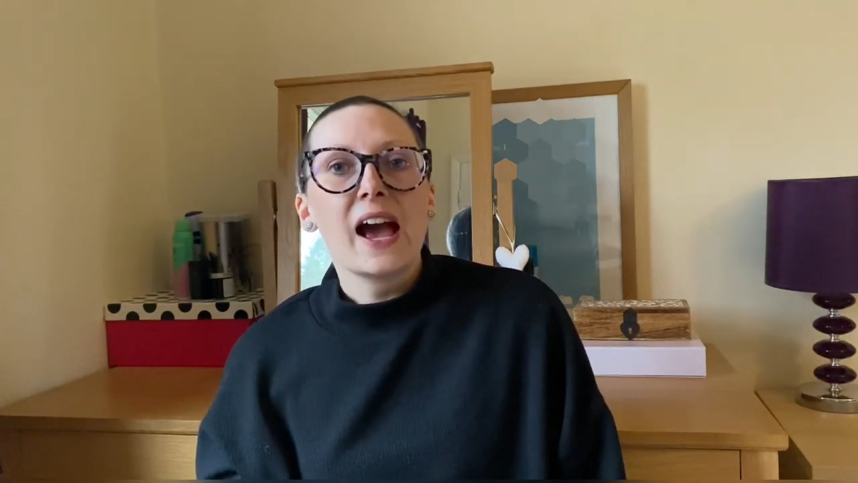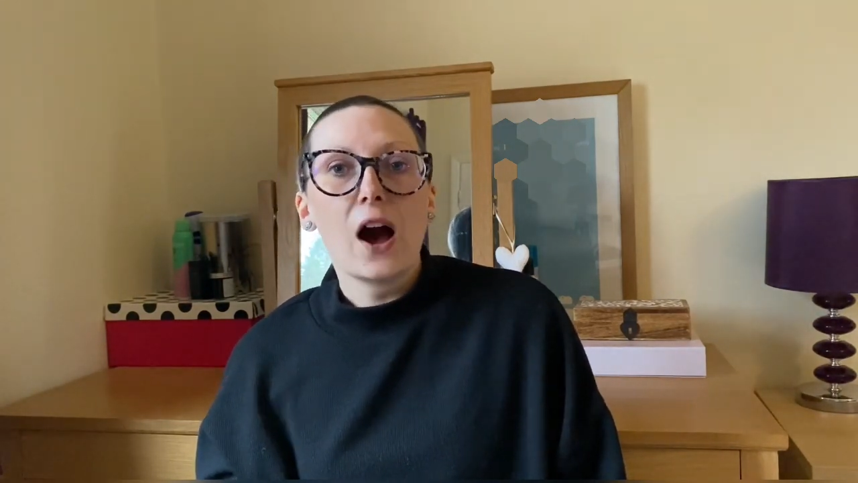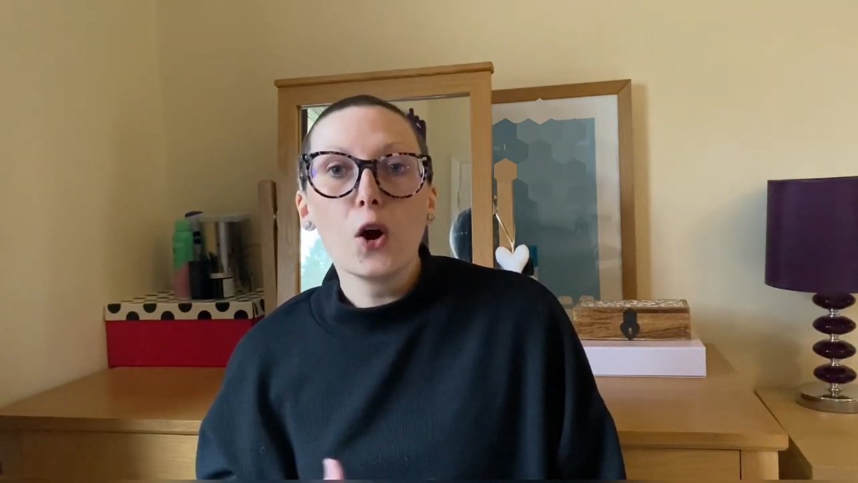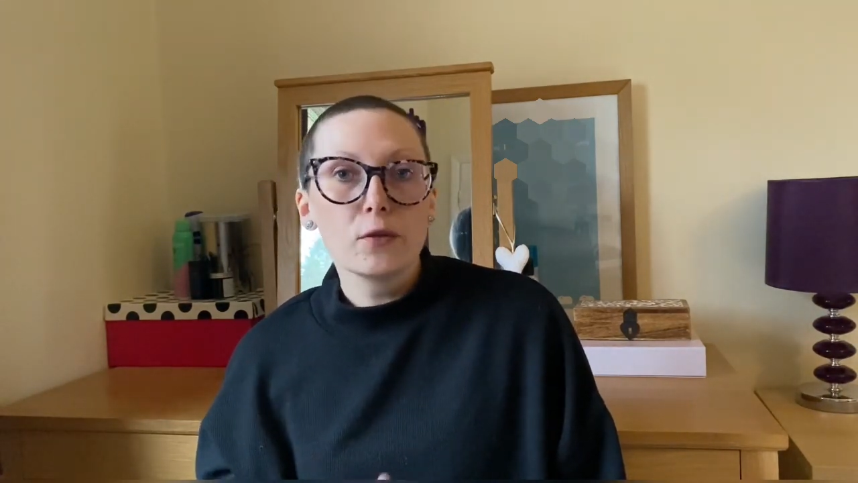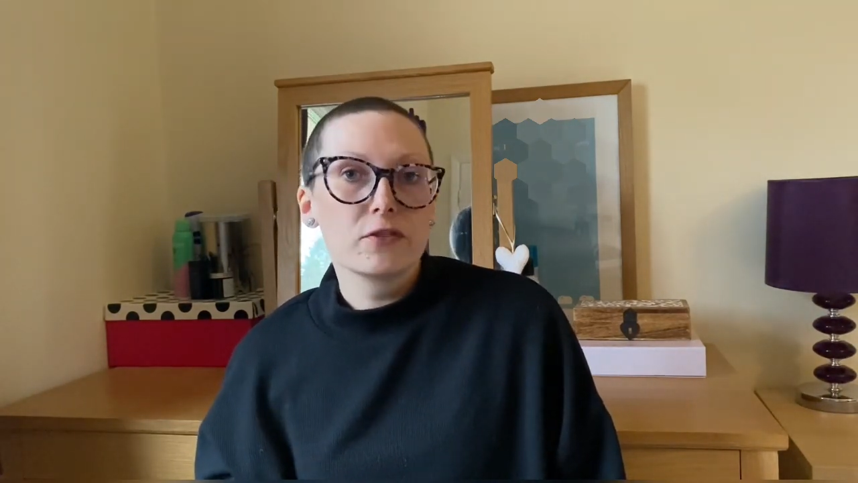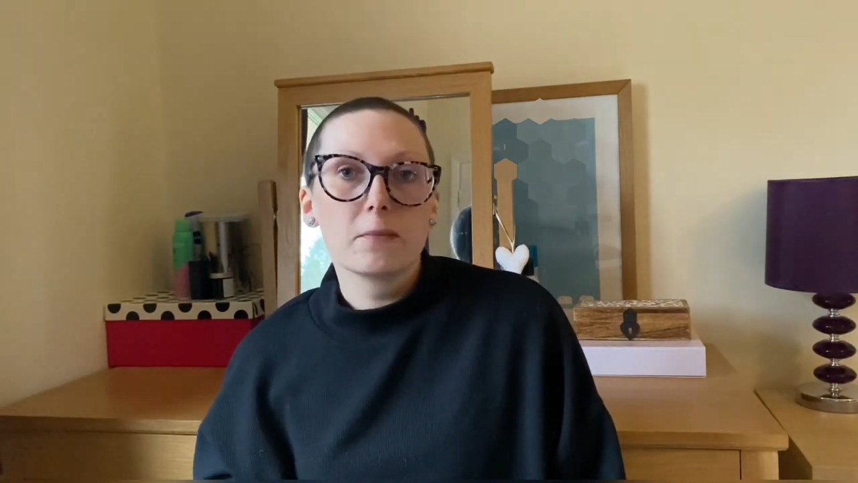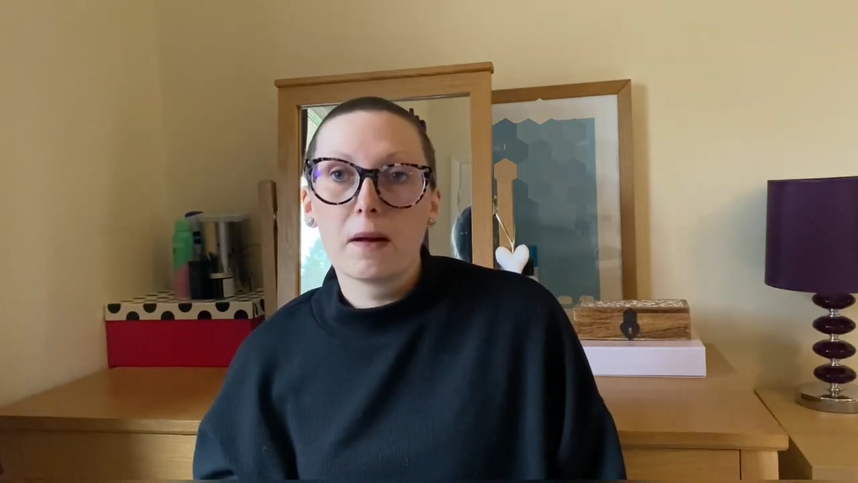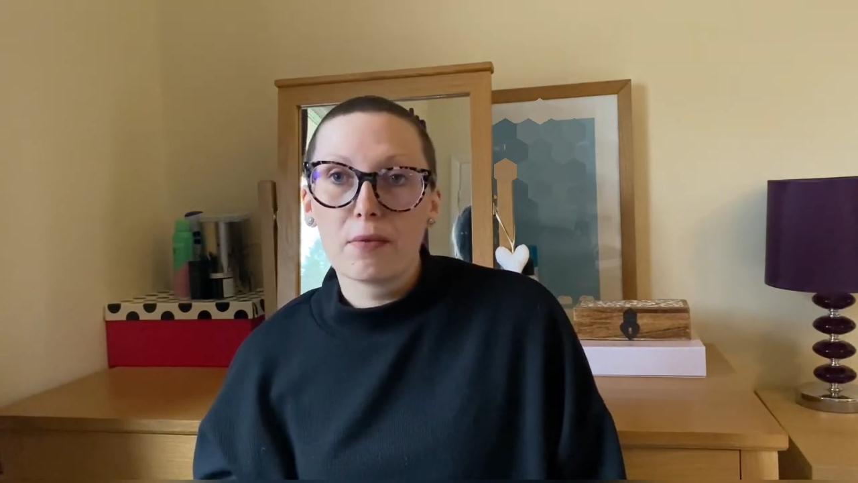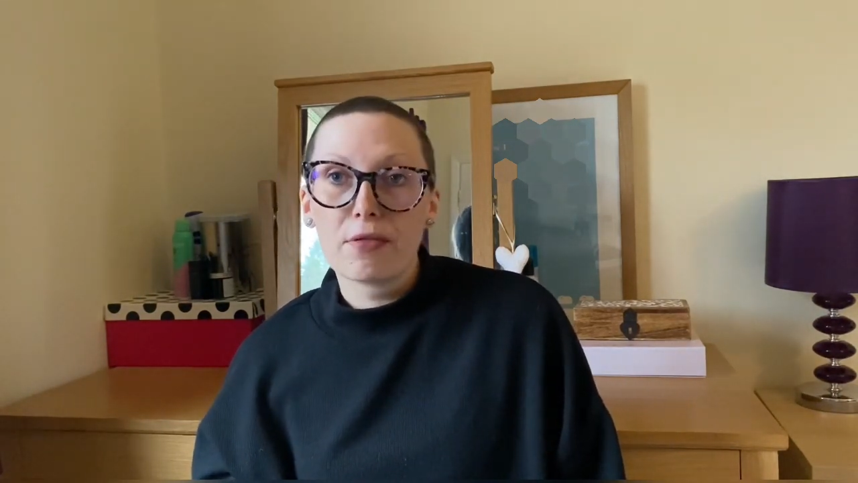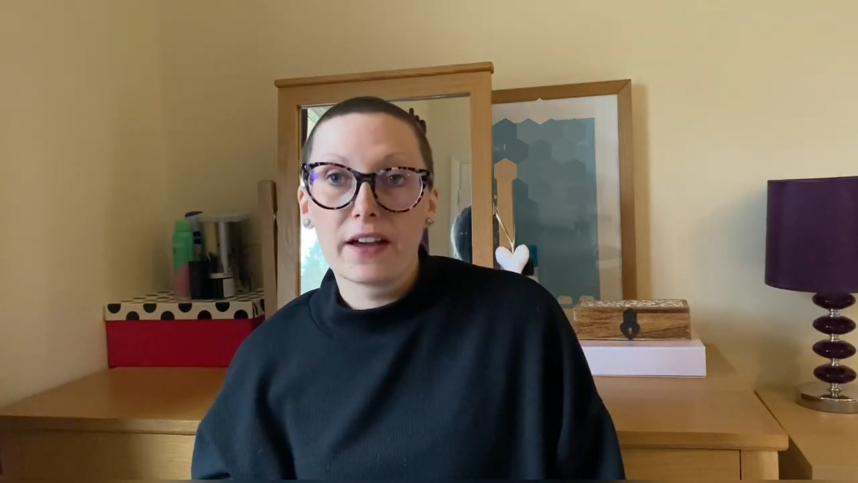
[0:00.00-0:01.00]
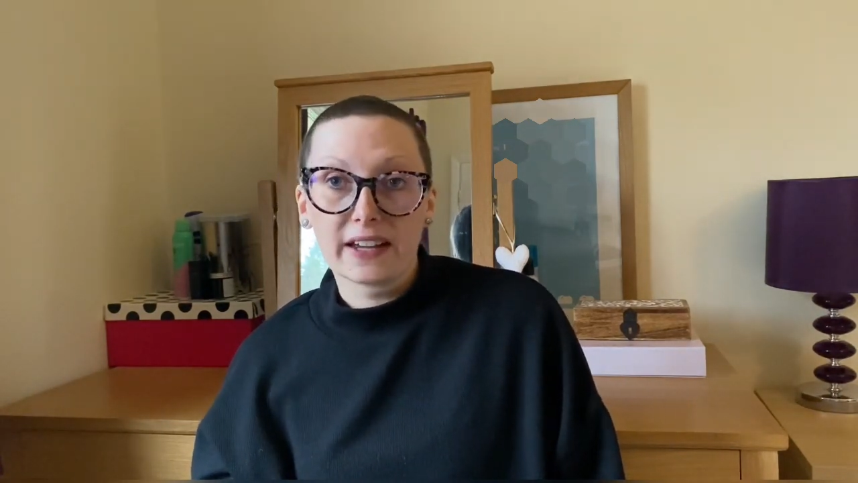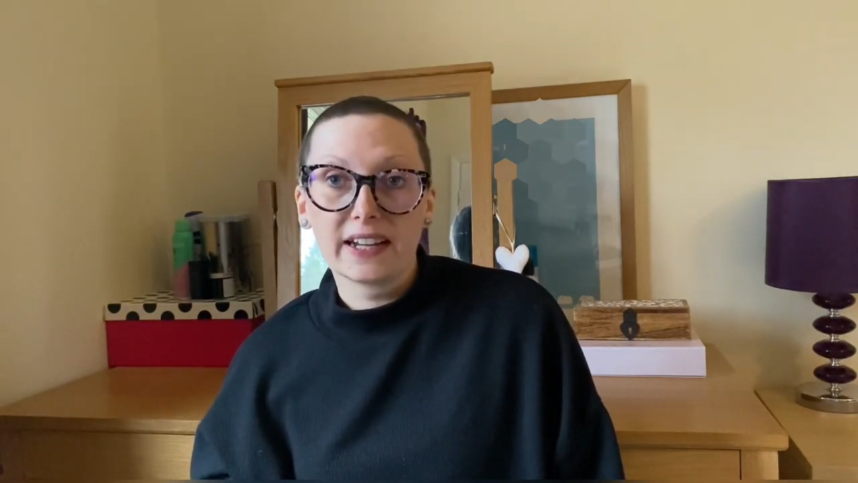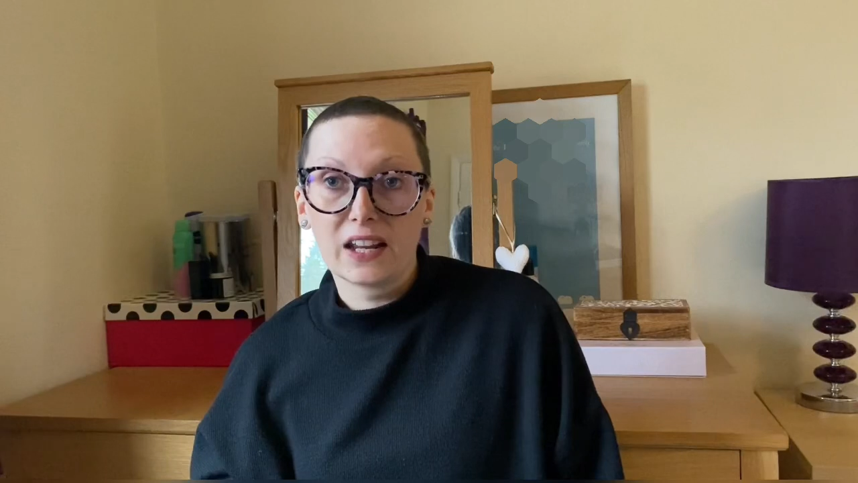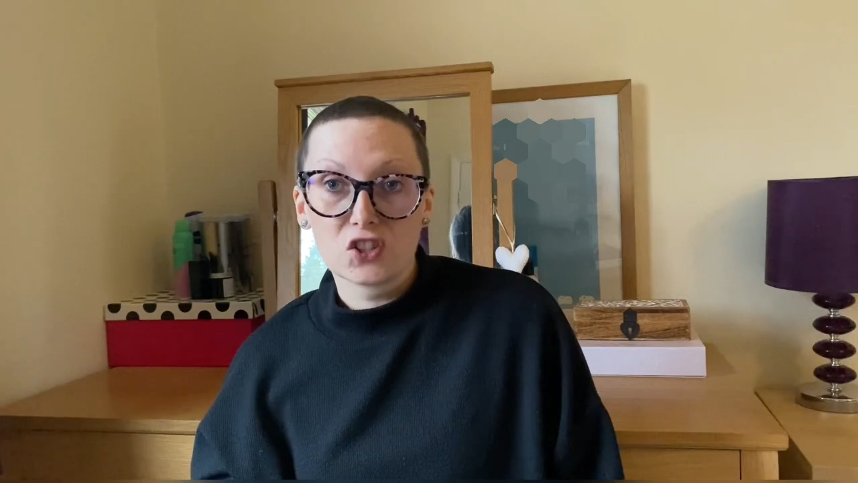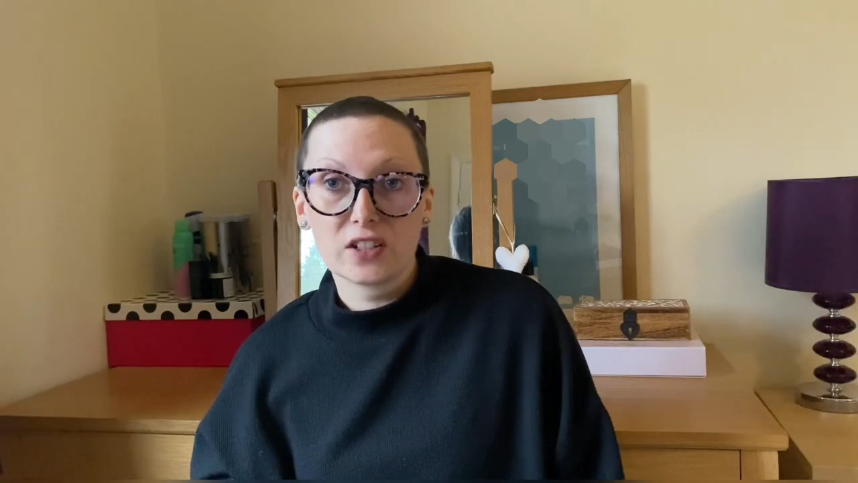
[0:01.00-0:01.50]
over the month, that can
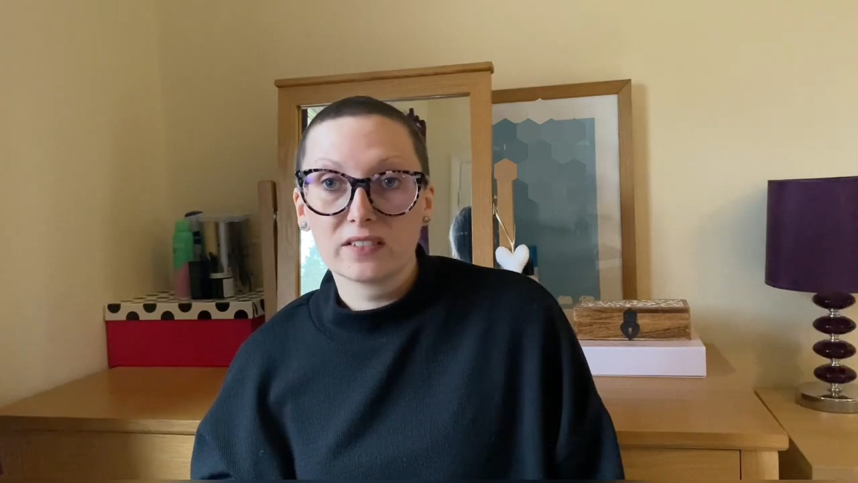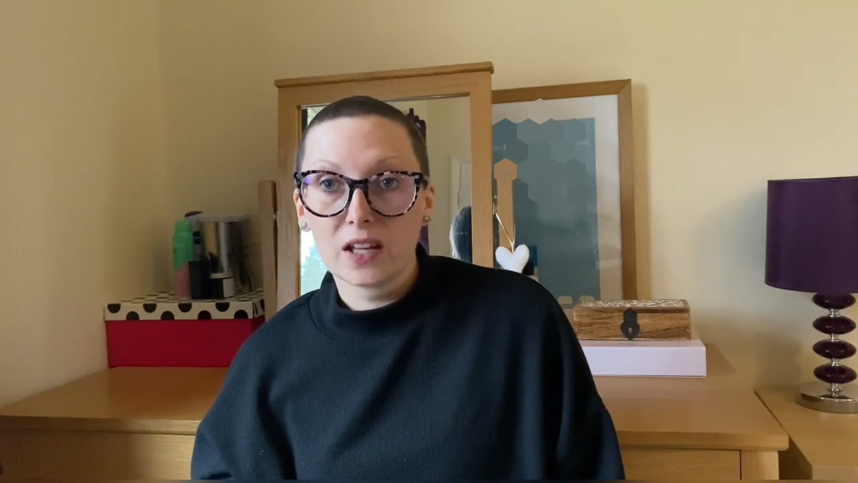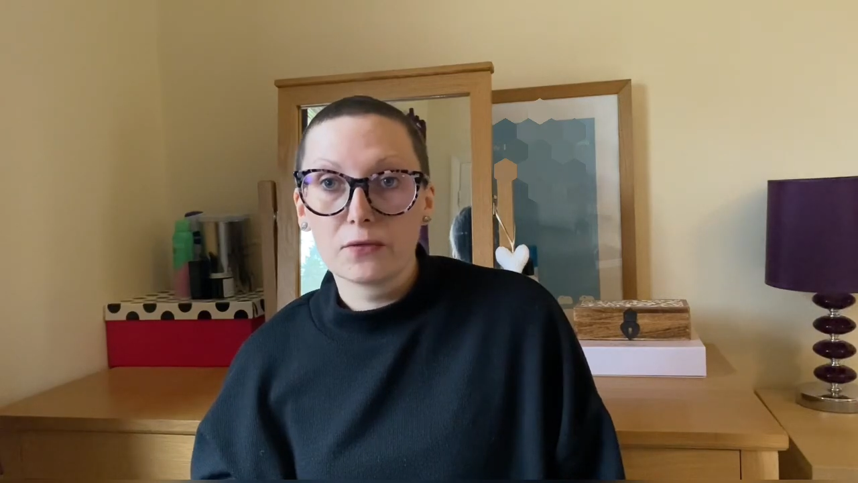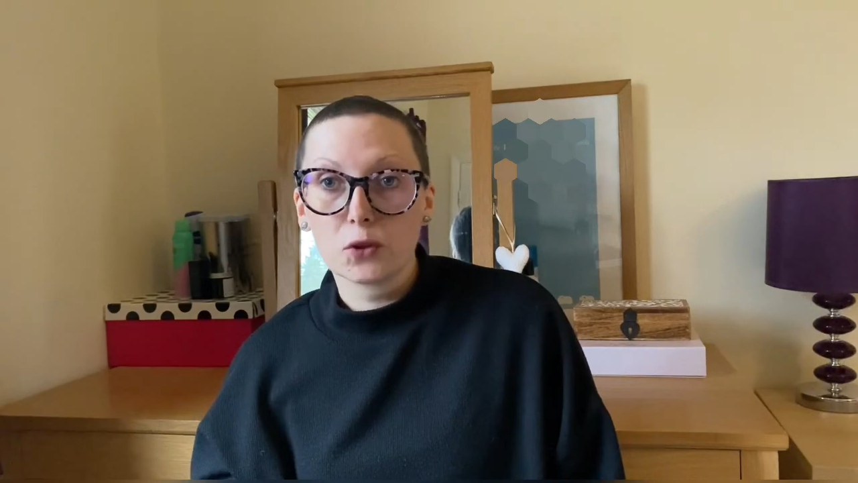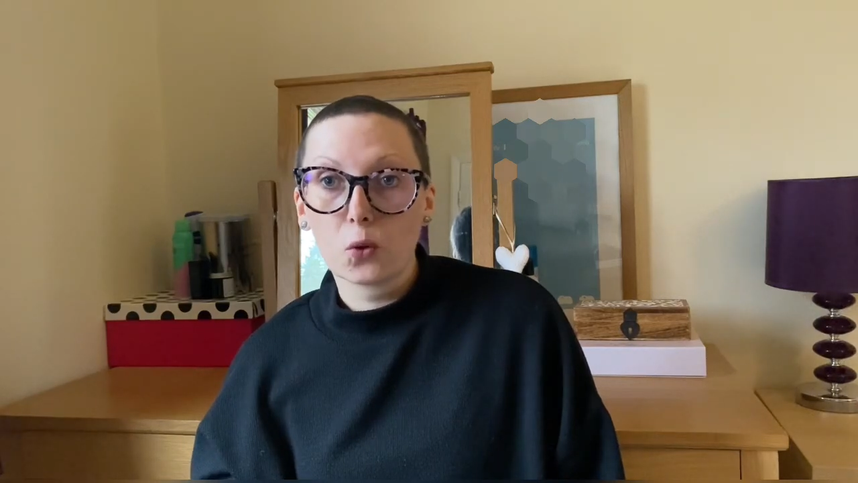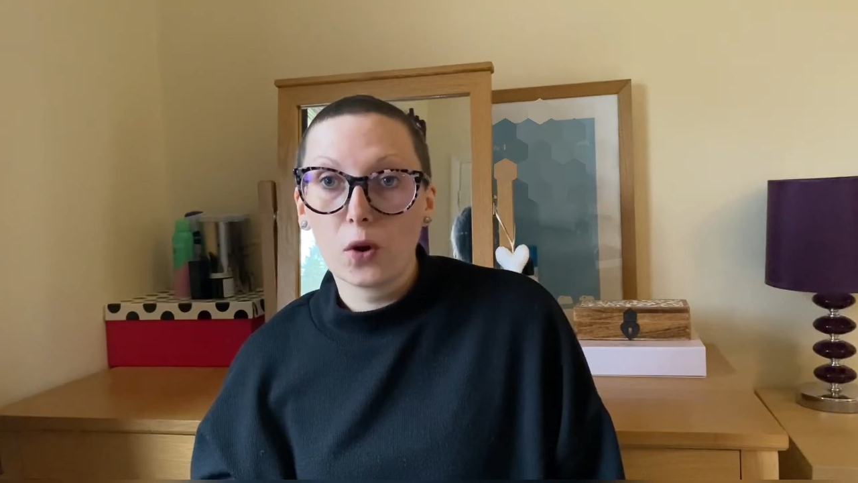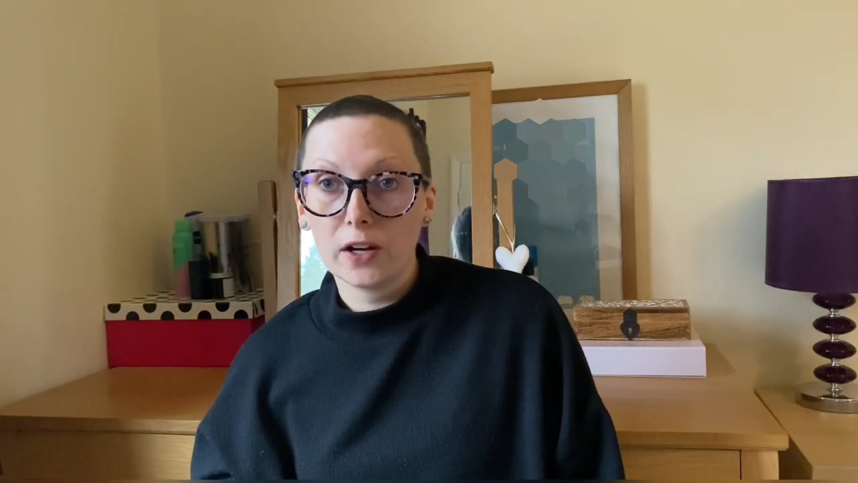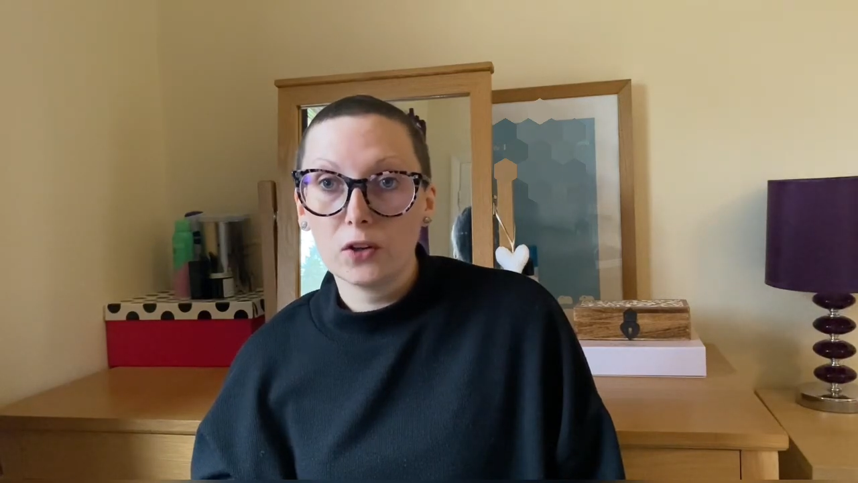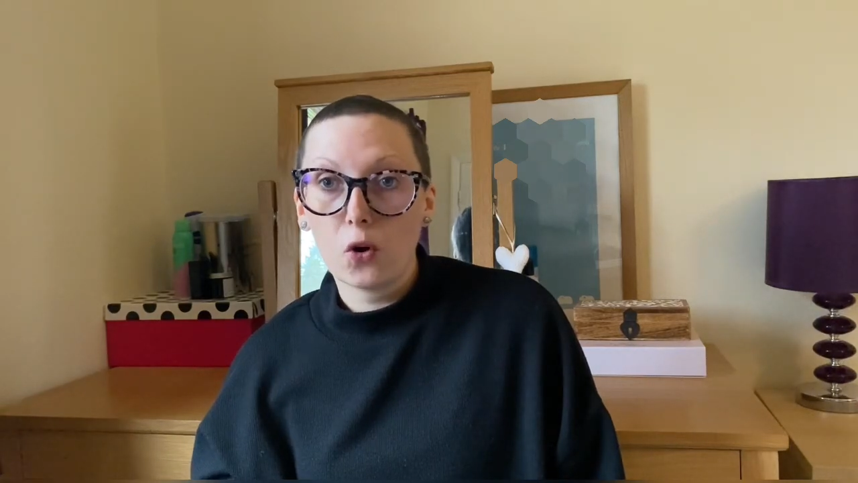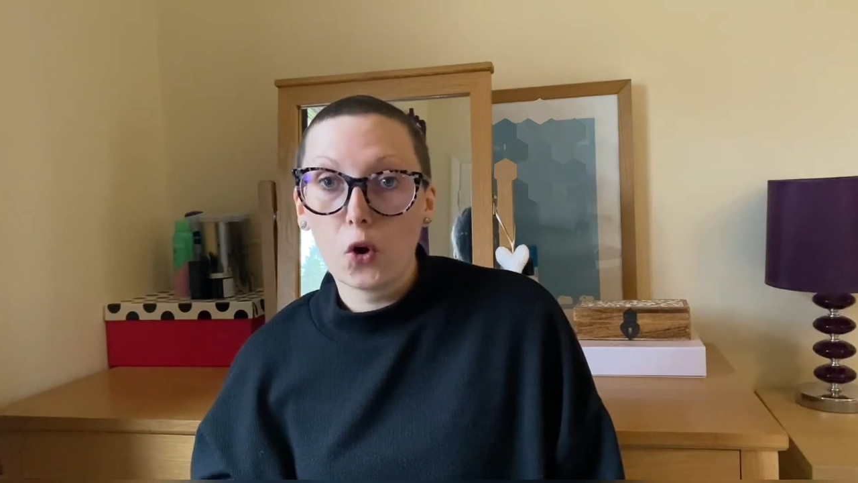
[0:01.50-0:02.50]
actually save you quite a lot